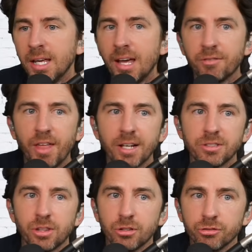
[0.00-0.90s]
if
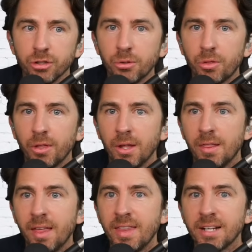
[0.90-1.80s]
that's the truth,
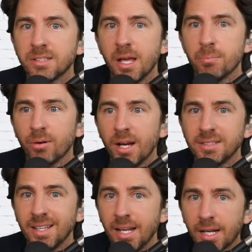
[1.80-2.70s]
then that's a price
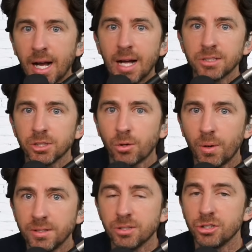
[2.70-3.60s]
and a
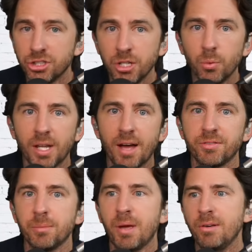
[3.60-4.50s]
consequence she will have
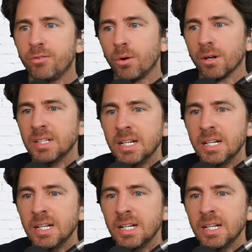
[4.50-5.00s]
to pay for.